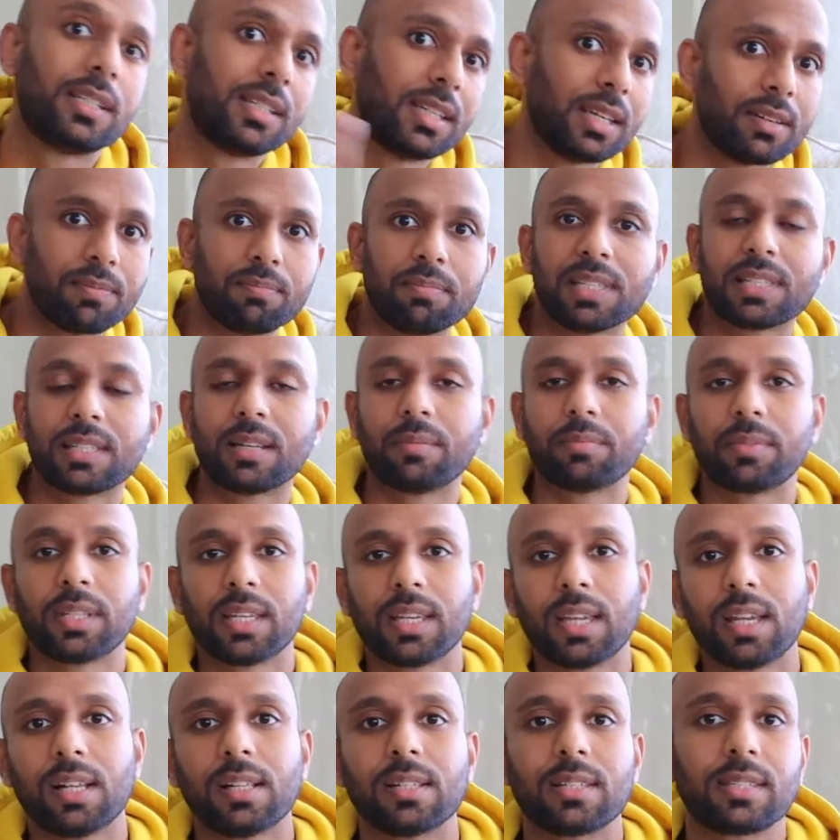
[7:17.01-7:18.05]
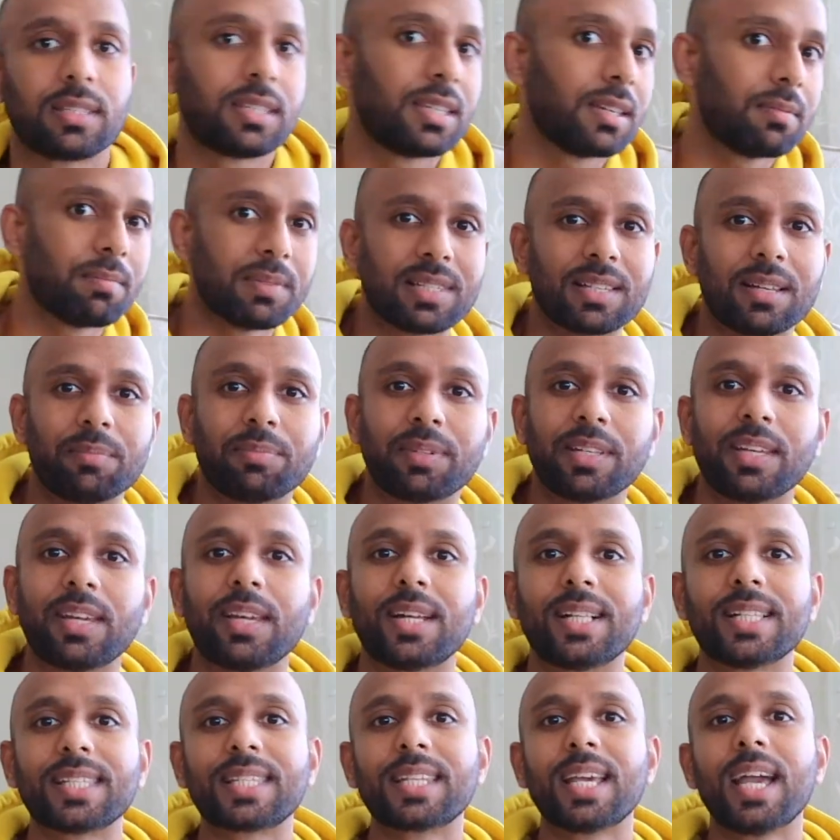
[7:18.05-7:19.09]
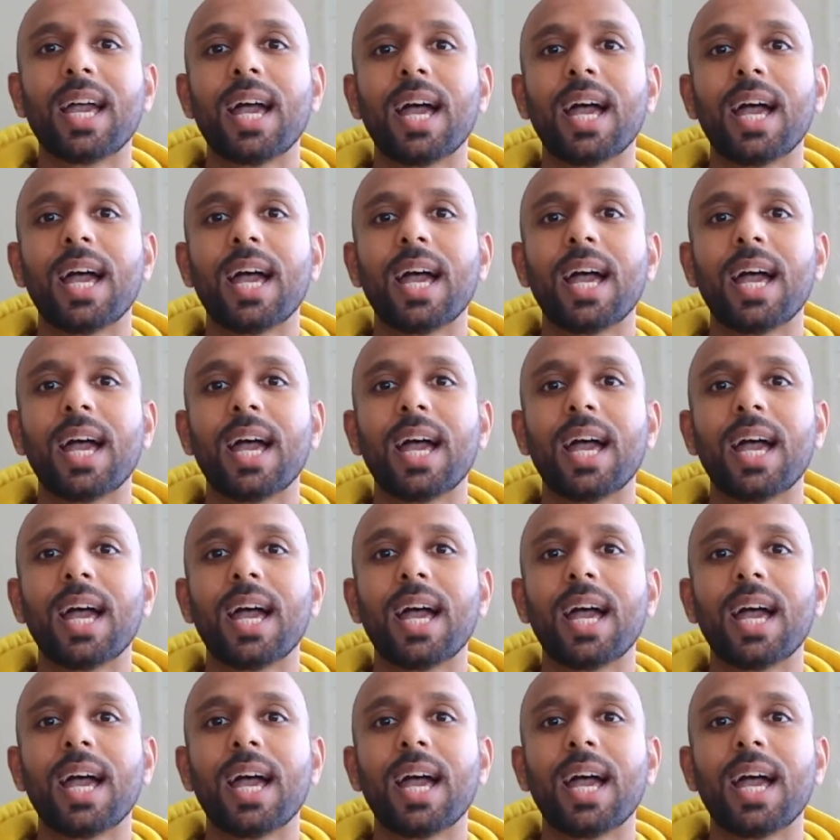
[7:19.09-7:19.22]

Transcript: Give me something else. Give me something else.